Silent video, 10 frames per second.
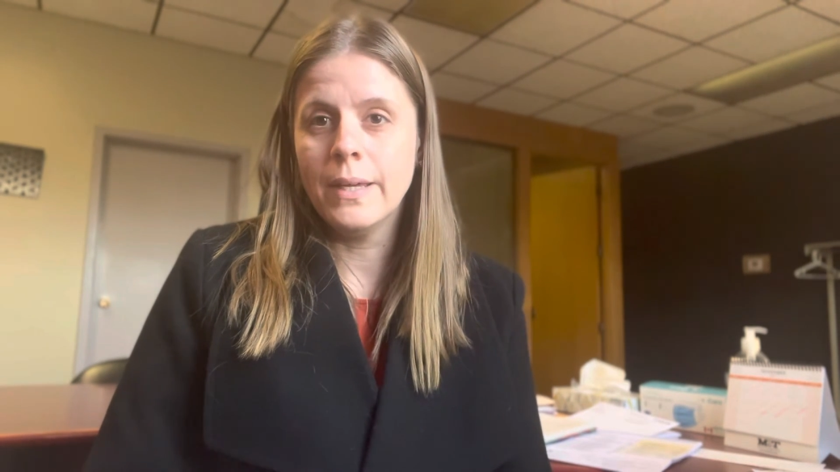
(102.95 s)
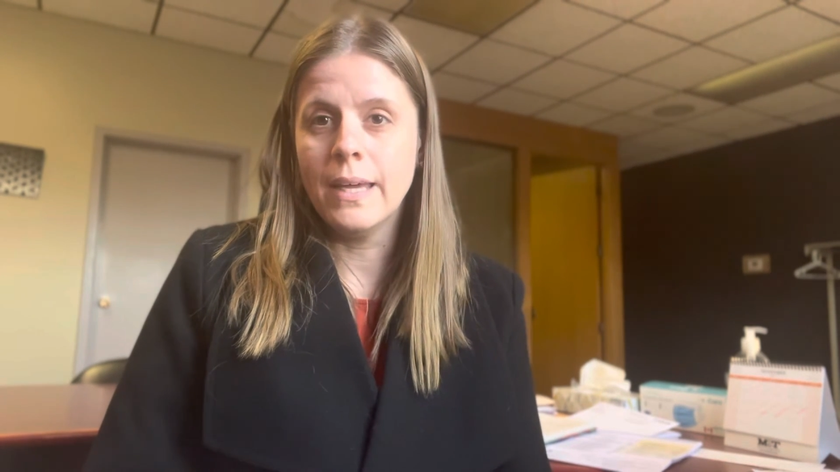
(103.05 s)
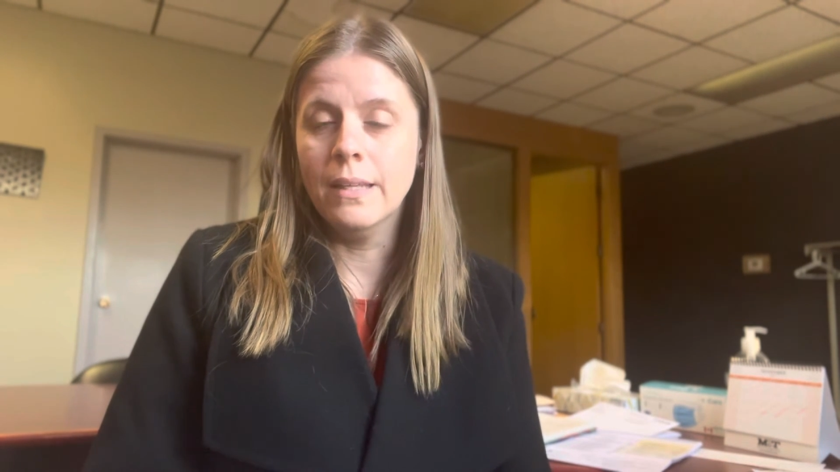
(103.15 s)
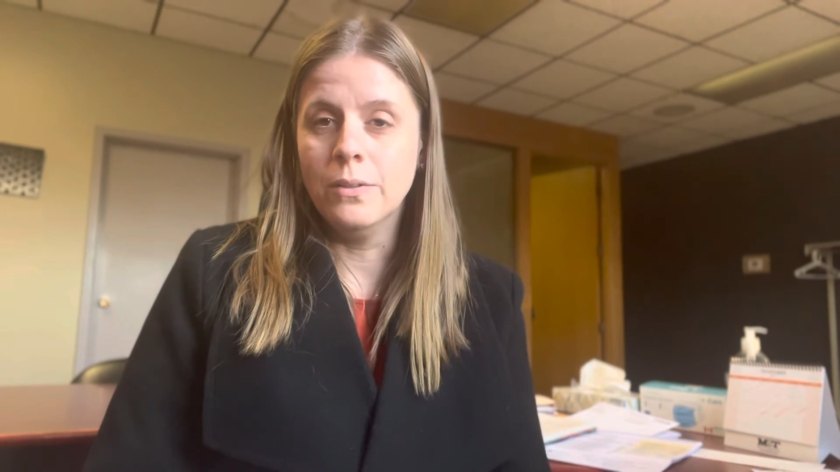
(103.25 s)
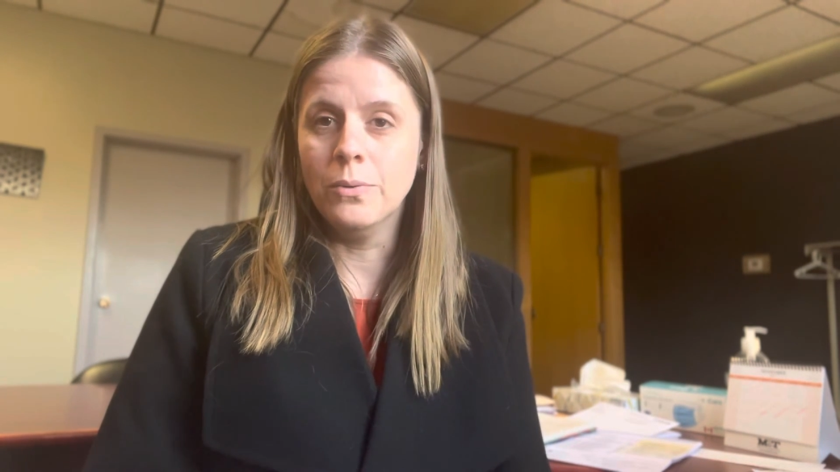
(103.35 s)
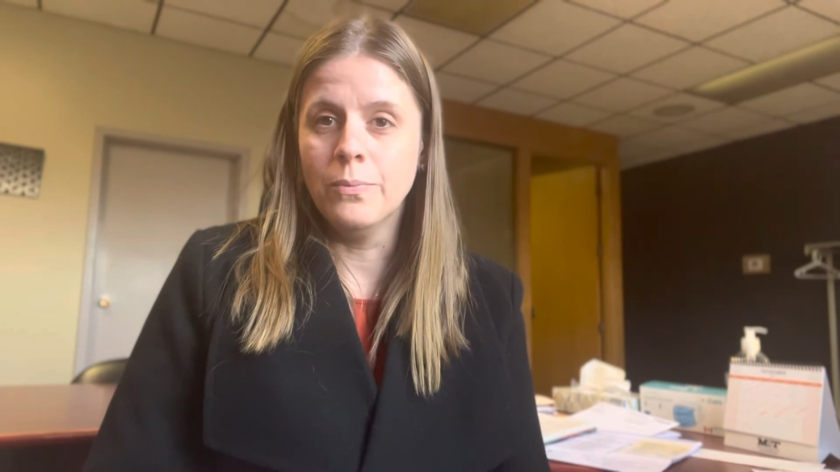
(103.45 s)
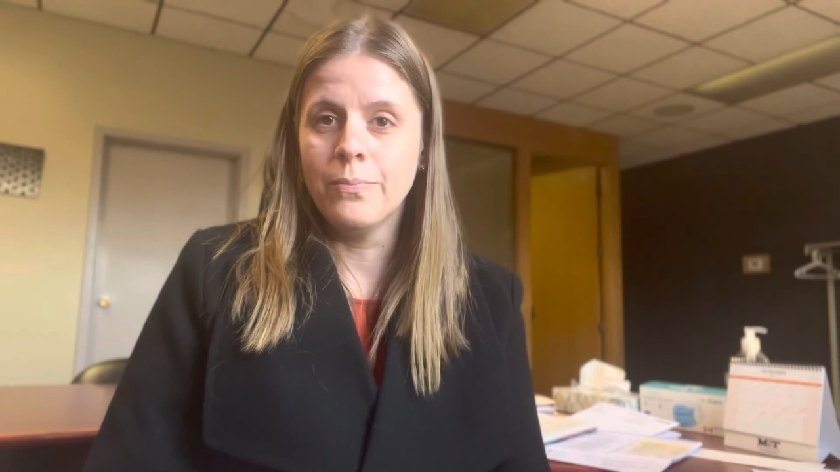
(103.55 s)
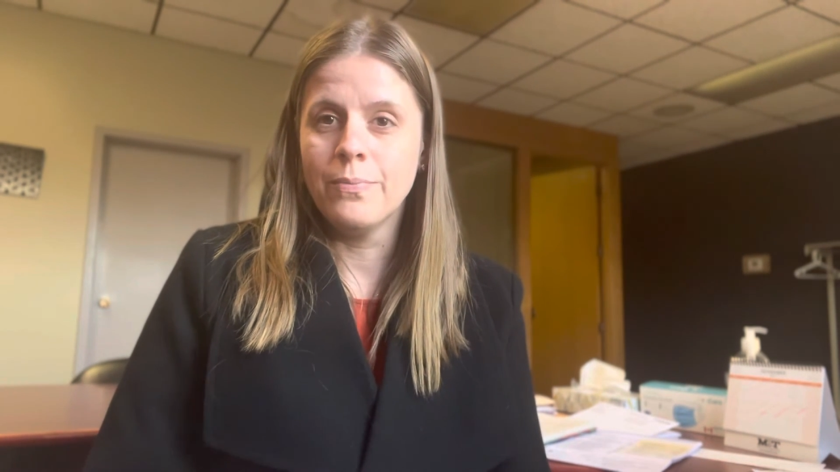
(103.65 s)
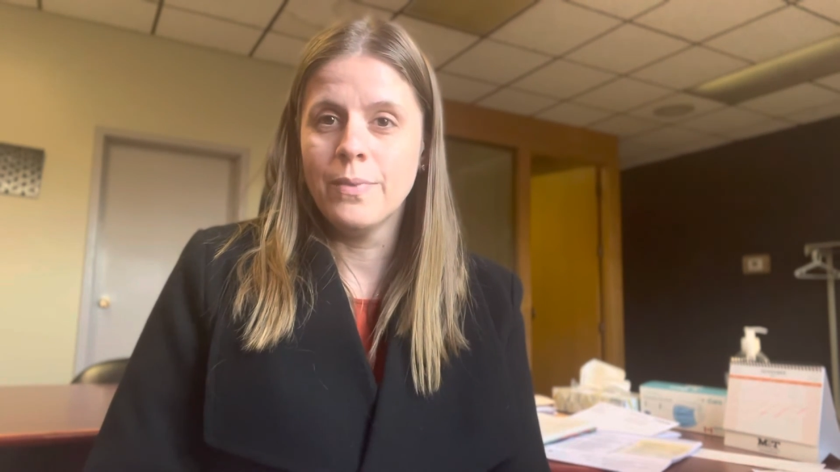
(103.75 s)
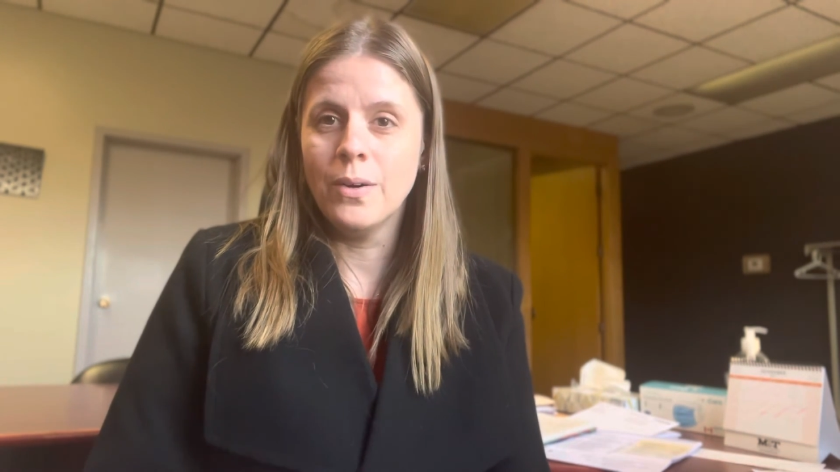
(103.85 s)
can do,
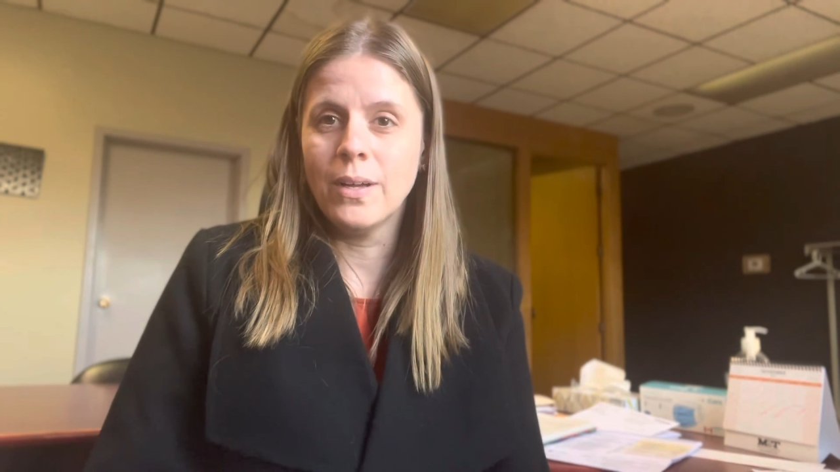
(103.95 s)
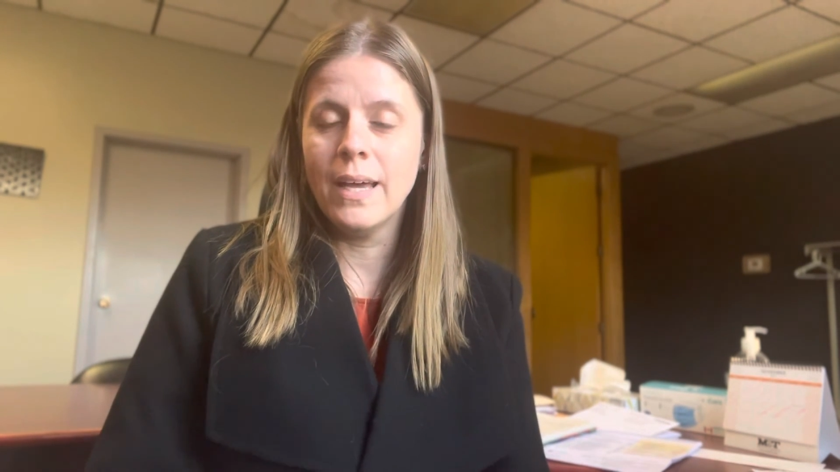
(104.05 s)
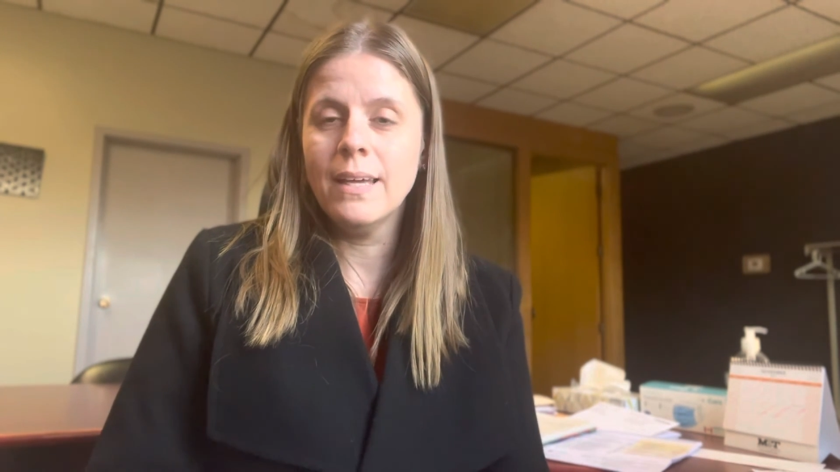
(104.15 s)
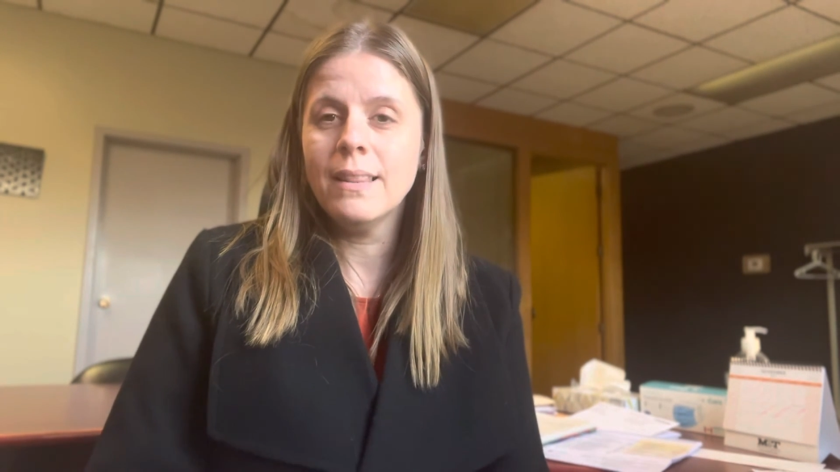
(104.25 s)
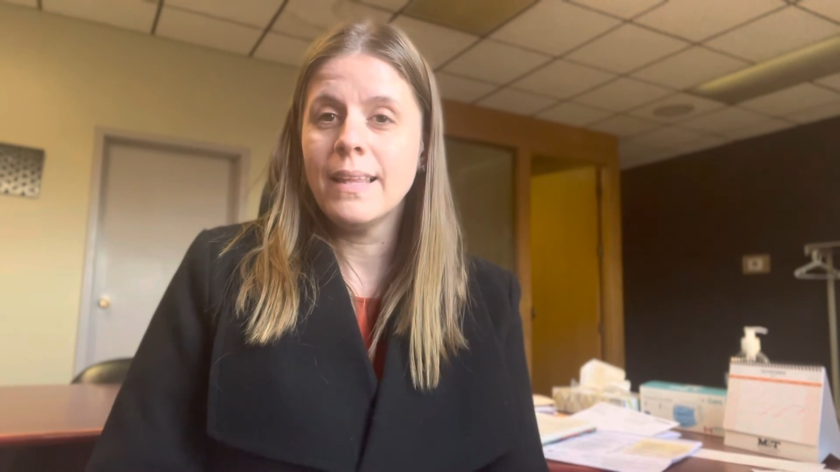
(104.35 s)
okay?